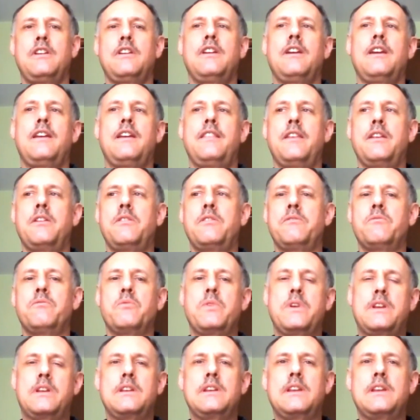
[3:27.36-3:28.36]
and then
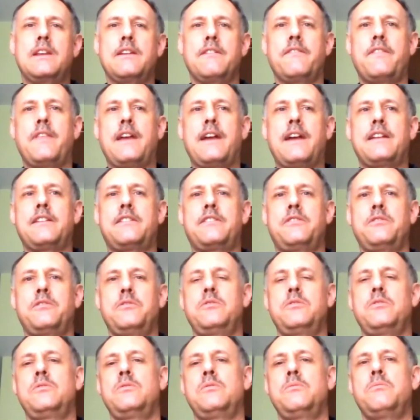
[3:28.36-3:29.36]
we can give that
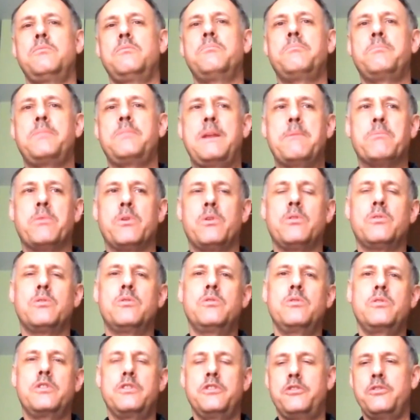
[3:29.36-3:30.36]
to people
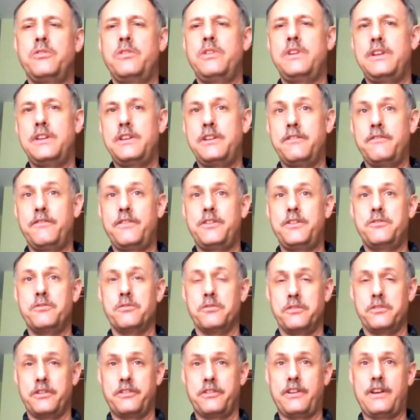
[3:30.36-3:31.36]
who can do the individual
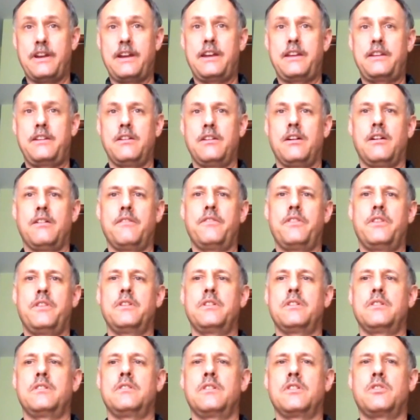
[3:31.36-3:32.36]
design of
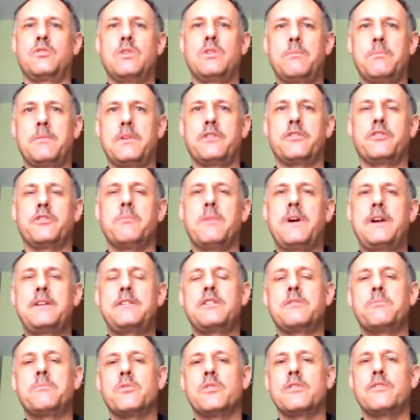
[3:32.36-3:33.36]
the equipment. So mine's
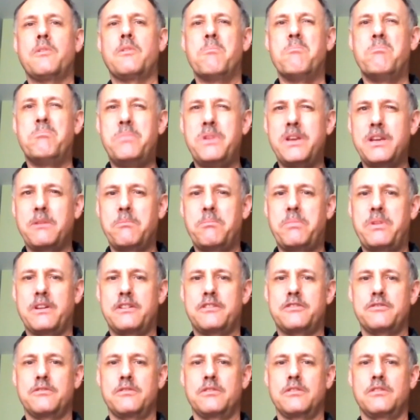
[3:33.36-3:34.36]
is more of a big
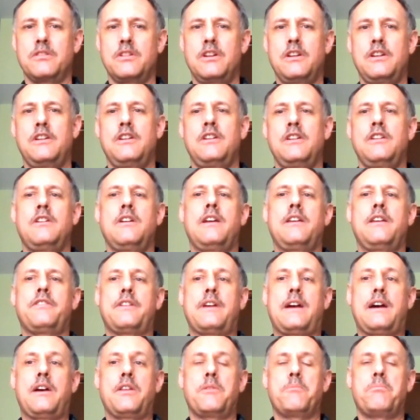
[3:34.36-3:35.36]
picture as to
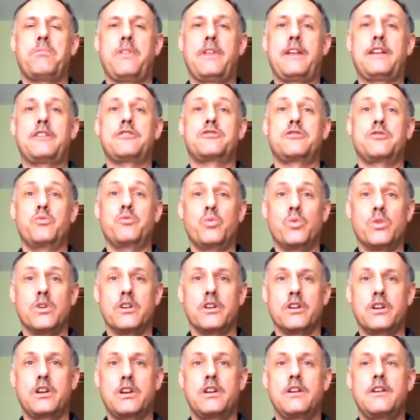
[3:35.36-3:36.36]
how the plant should
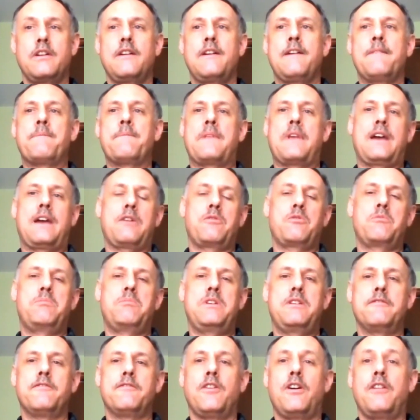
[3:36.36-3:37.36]
work. I would be
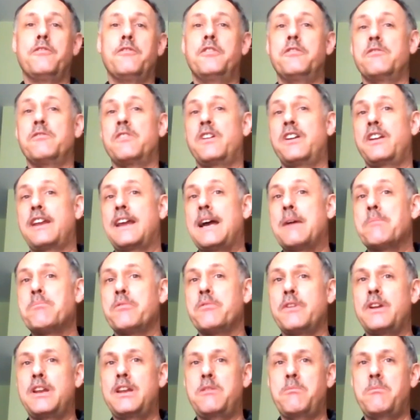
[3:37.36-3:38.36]
involved in writing
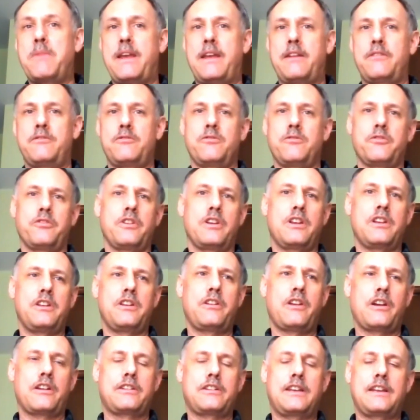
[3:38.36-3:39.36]
operating manuals and
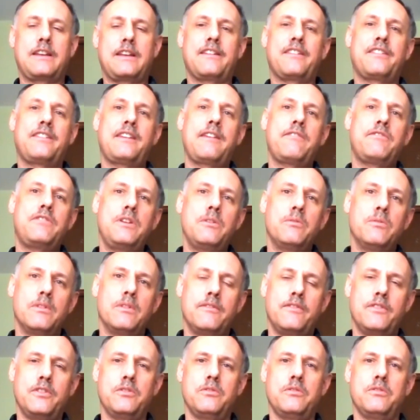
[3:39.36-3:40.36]
conducting safety
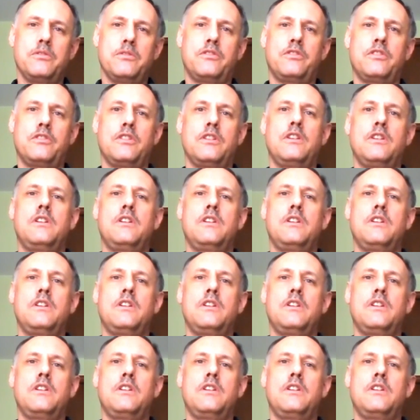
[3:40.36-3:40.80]
reviews.